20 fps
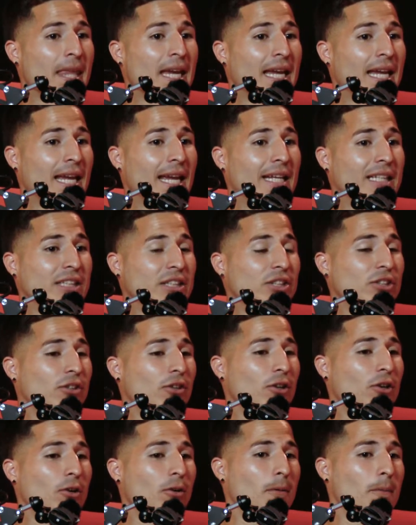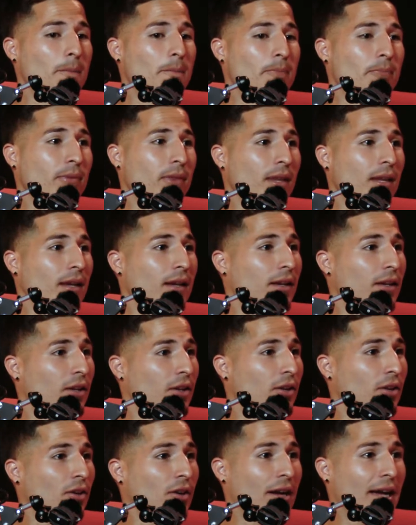And so,
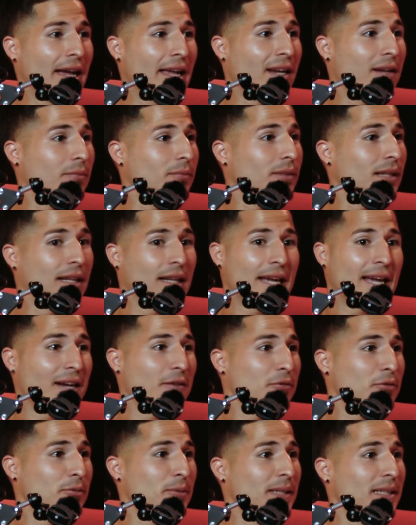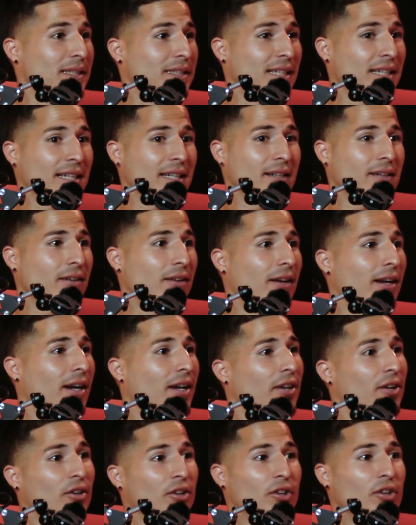Adam Smith's like, all right,
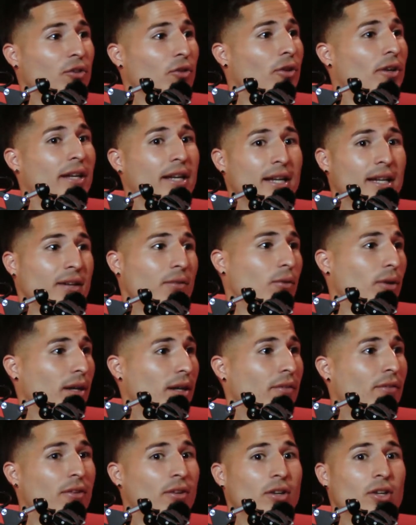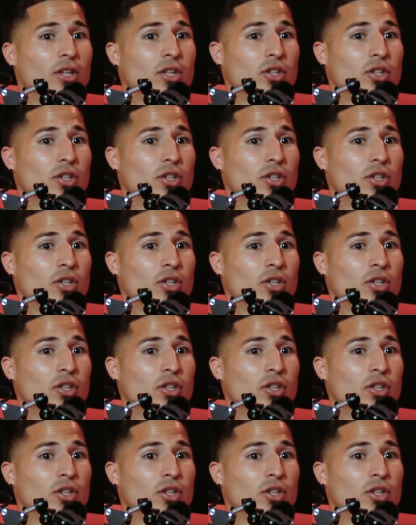you're going in, whatever.